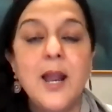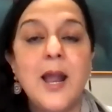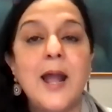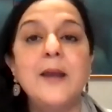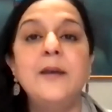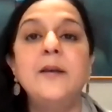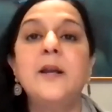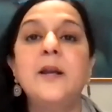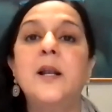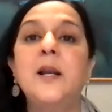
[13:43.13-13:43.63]

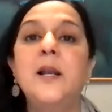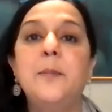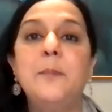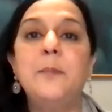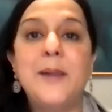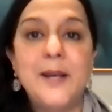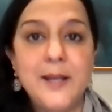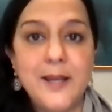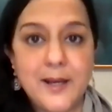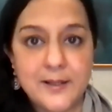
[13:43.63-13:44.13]
and really
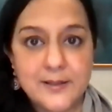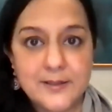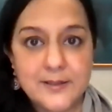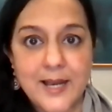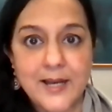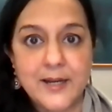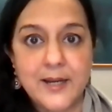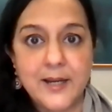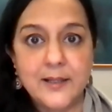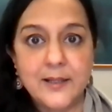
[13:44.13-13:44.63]
many
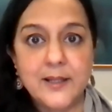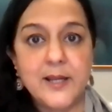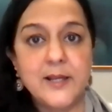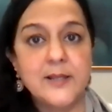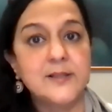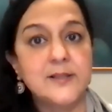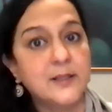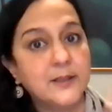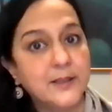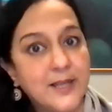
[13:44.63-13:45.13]
exciting
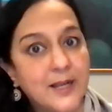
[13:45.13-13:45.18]
things in